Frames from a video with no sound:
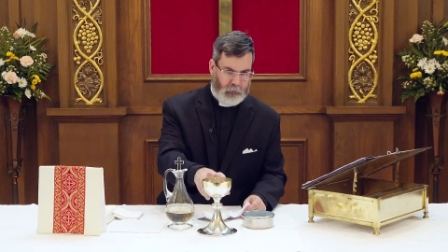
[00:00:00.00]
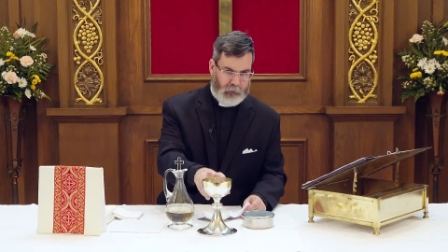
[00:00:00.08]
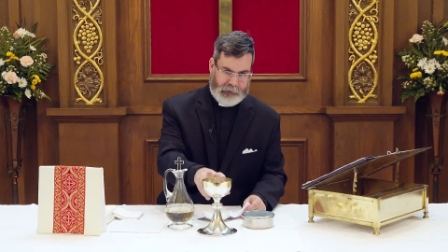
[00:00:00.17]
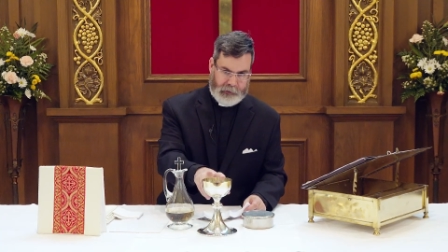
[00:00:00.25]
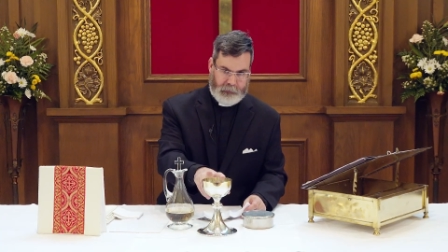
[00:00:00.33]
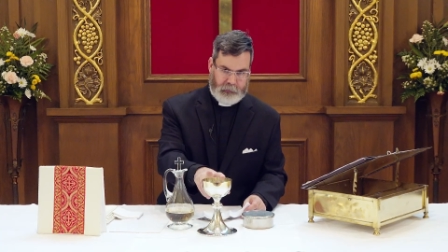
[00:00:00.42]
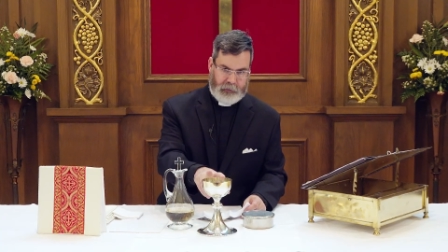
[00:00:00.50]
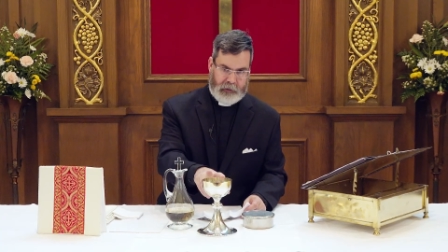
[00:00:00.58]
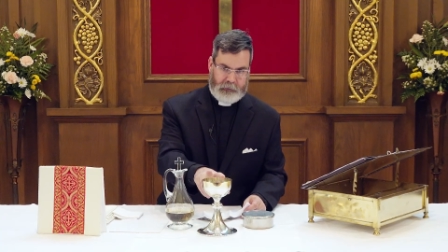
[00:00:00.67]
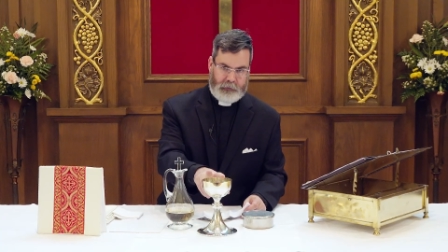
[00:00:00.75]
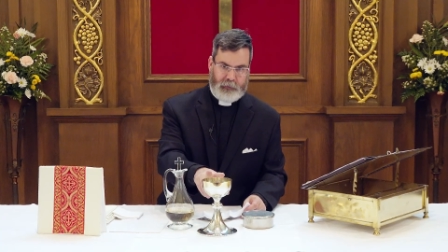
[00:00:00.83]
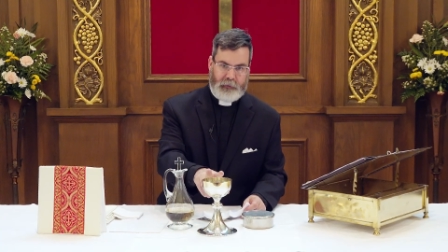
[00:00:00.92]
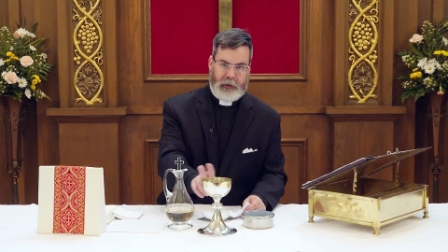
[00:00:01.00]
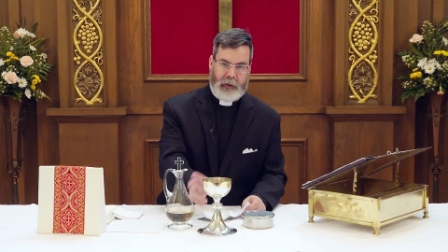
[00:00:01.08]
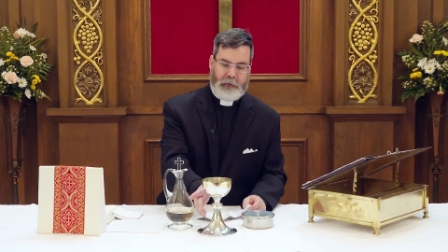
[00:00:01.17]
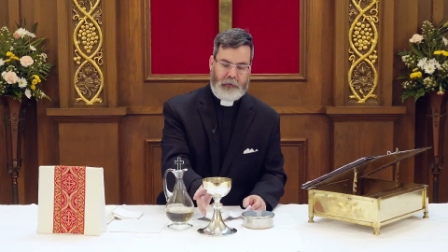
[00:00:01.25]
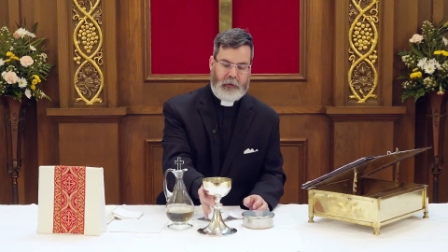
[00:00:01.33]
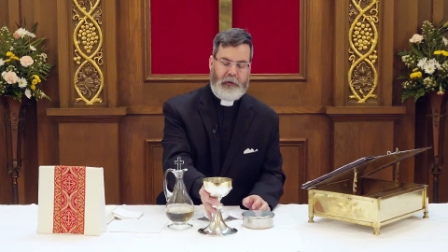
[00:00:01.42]
wine in the chalice for the
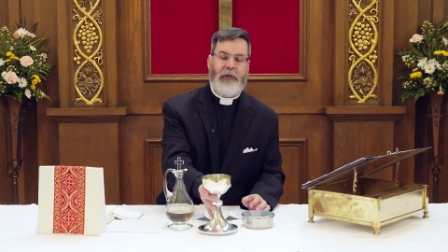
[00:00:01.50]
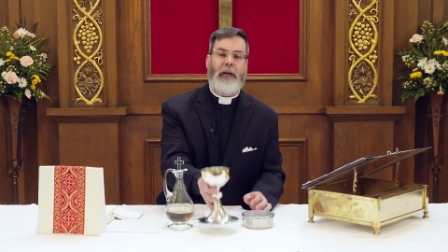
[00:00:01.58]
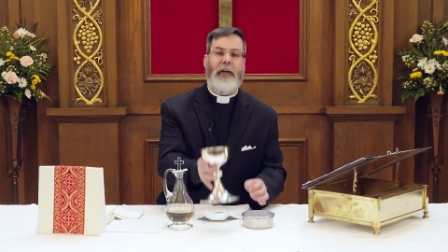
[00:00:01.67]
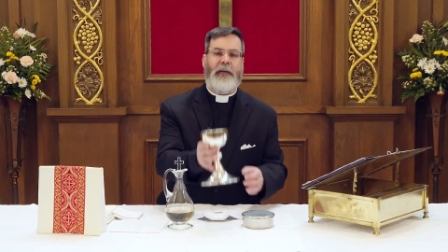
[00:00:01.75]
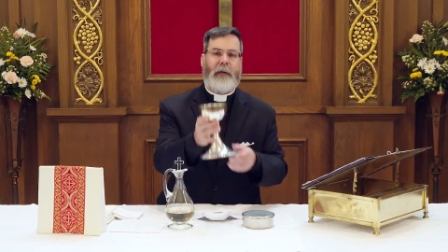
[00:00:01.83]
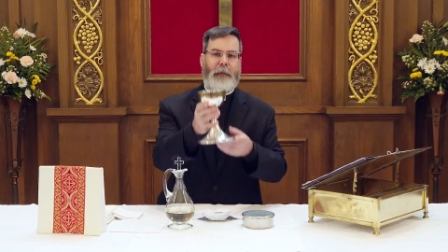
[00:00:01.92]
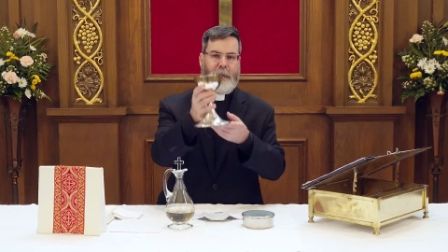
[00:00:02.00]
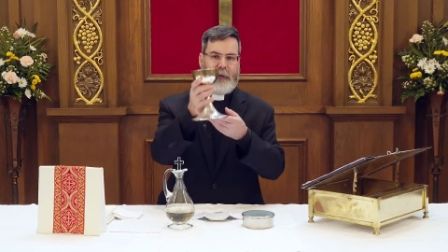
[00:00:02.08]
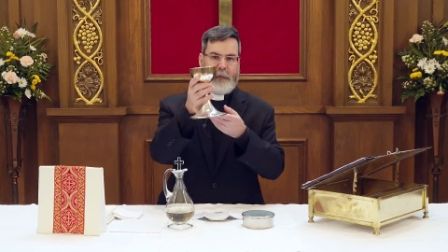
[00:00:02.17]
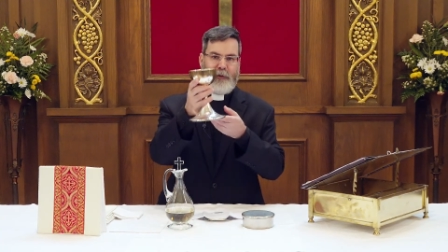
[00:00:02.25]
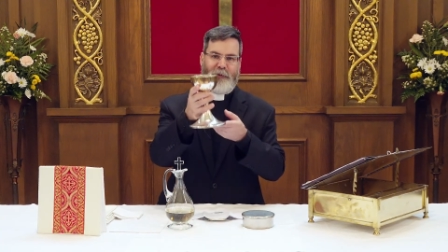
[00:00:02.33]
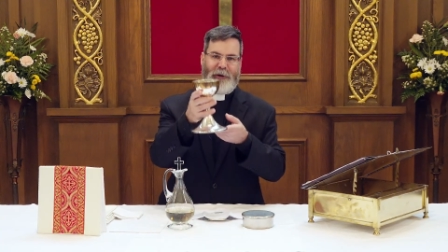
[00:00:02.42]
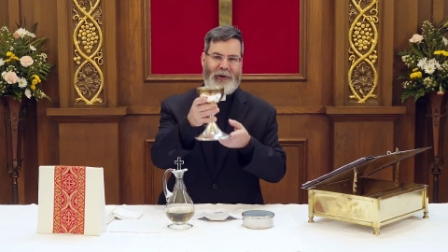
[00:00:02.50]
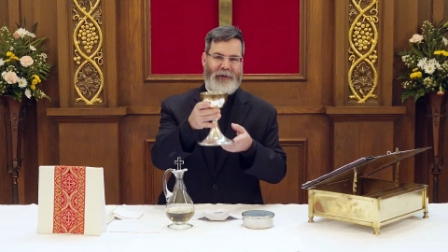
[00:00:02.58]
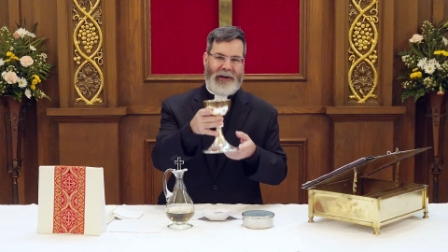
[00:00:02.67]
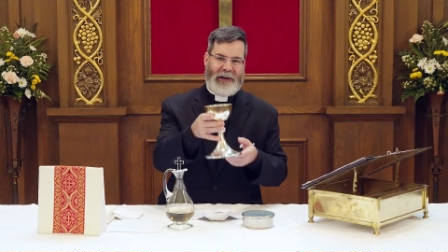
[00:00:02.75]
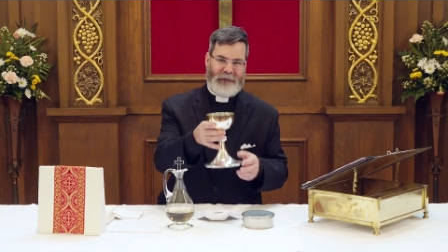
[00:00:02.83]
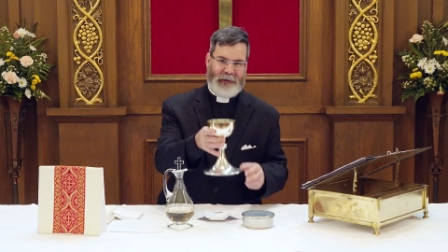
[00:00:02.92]
consecration because I'm going to be moving it
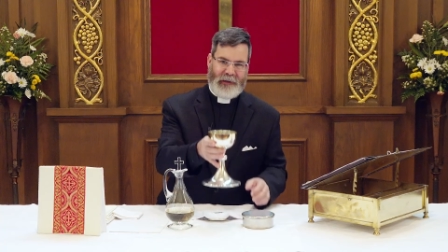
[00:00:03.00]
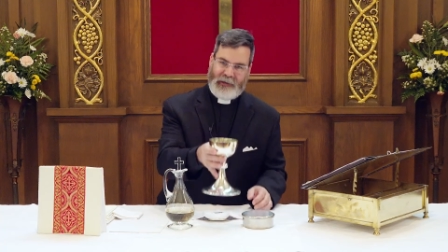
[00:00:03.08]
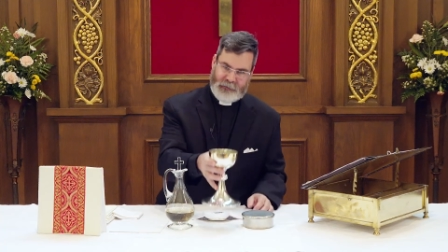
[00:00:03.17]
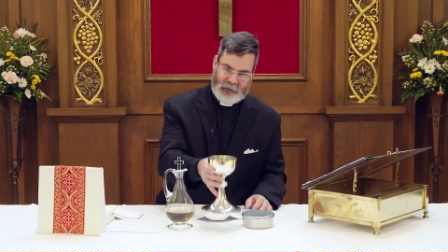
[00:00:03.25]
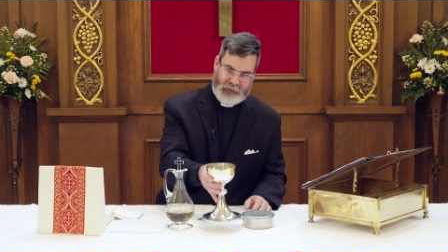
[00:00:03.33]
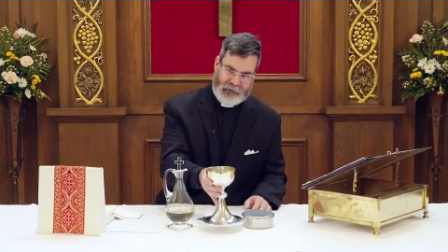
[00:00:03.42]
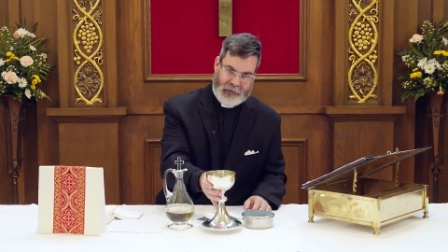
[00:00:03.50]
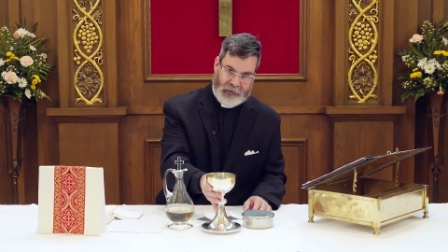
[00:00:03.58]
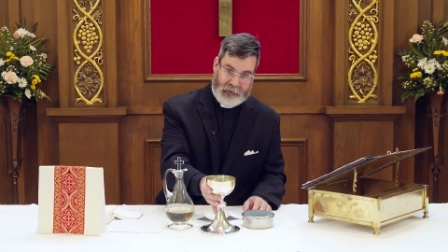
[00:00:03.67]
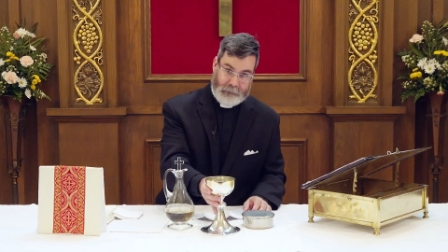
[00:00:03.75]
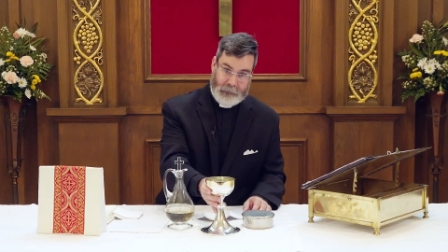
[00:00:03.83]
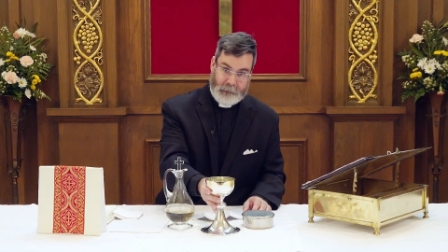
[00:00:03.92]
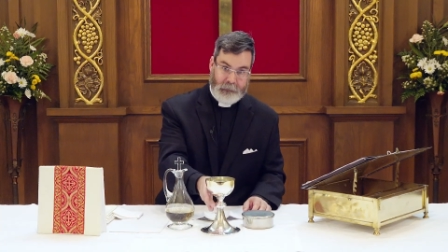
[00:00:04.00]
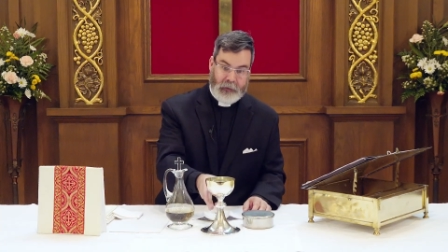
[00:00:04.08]
around and lifting it up.